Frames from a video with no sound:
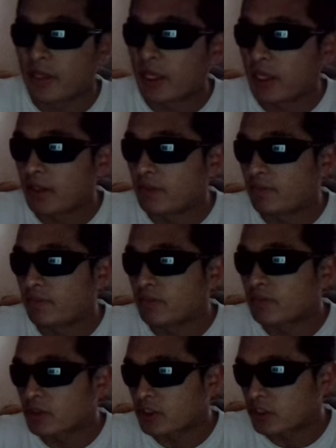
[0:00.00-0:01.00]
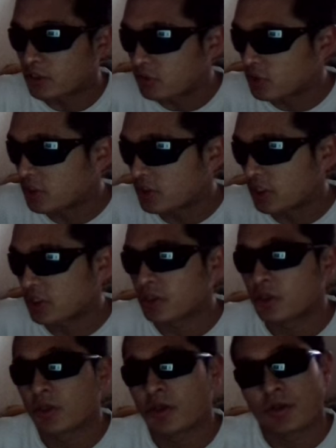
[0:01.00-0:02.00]
And Suji
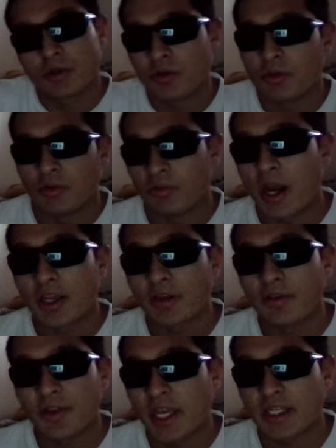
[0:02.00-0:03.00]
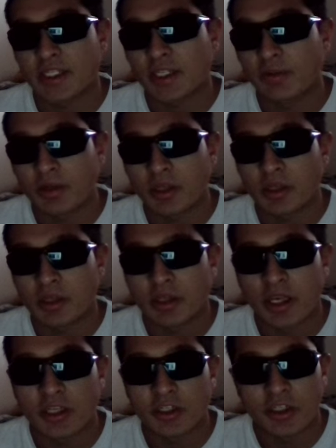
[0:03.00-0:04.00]
says, why are you even asking me?
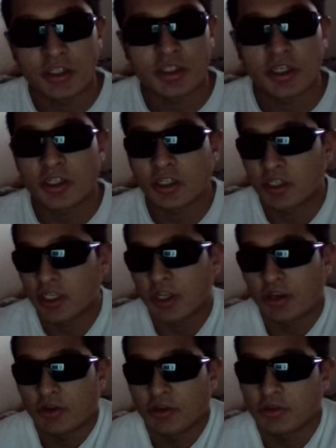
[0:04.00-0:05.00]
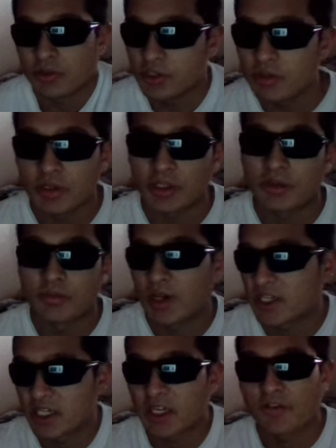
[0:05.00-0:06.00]
And Jin says, because I know you do it.
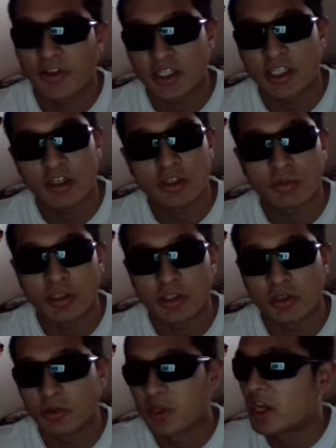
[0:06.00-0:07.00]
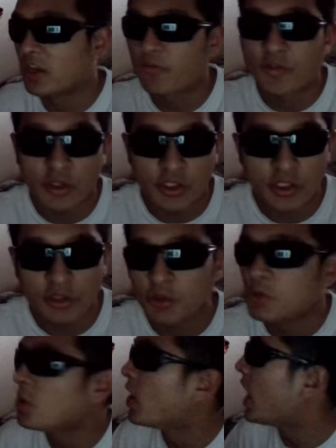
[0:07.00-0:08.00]
My side effect tells me to. And if you
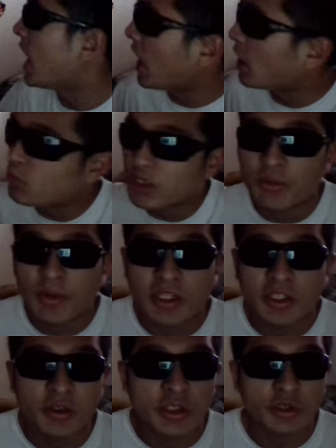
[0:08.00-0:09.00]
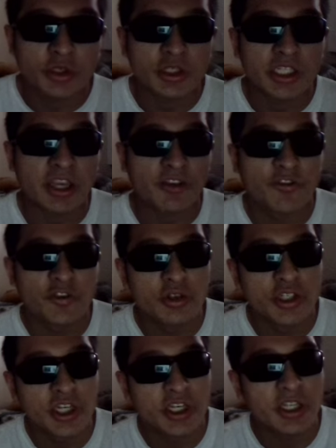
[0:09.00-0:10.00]
do, I'll recommend you to take
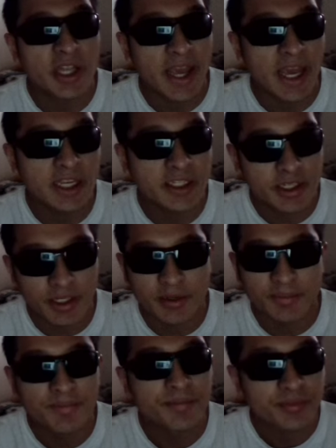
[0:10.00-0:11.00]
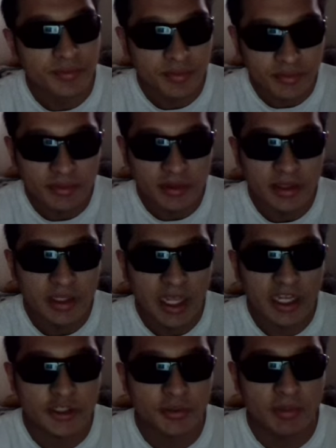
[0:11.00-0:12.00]
Fujin as your
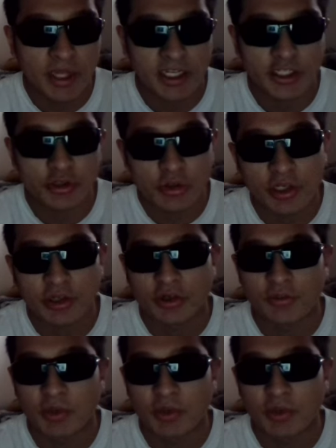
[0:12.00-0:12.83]
black trigger,